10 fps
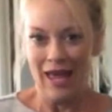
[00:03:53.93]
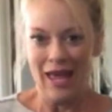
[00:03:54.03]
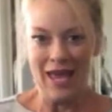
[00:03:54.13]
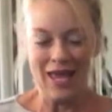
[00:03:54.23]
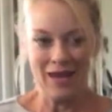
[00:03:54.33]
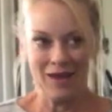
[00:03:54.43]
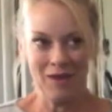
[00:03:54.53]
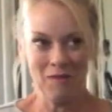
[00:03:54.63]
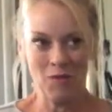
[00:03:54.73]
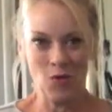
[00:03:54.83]
and
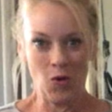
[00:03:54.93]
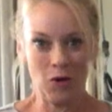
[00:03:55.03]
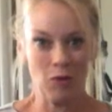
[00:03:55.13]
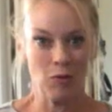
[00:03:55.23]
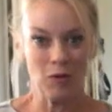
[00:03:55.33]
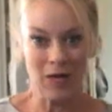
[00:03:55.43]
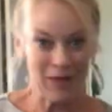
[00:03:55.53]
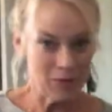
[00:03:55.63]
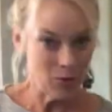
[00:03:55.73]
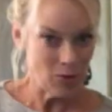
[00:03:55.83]
more
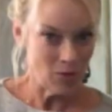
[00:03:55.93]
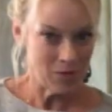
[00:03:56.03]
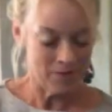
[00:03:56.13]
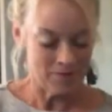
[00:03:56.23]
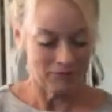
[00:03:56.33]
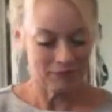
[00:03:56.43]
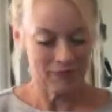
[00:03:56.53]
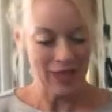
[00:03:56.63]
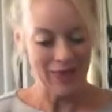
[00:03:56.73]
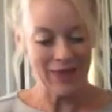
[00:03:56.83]
breathable.
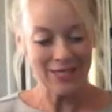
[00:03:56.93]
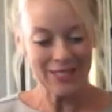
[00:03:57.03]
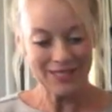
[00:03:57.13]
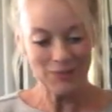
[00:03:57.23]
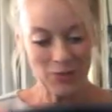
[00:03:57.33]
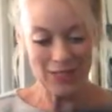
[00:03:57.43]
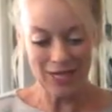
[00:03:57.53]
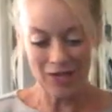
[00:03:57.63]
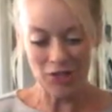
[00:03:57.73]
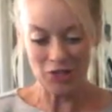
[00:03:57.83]
This
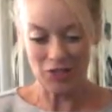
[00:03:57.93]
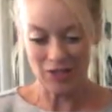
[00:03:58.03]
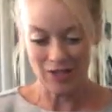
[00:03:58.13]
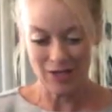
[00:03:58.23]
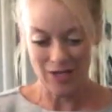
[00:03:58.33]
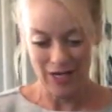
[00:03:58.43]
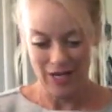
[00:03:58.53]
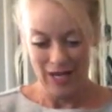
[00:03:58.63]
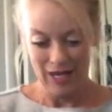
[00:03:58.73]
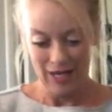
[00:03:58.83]
particular skirt
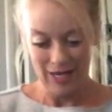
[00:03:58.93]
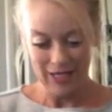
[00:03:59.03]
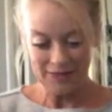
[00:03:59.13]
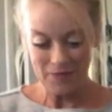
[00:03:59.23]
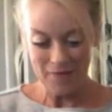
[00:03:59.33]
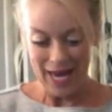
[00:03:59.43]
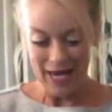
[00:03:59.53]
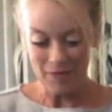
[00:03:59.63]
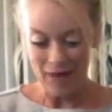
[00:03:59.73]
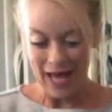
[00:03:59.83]
is
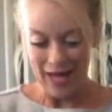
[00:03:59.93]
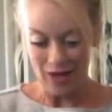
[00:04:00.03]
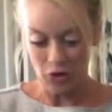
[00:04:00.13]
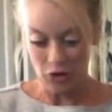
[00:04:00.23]
made by a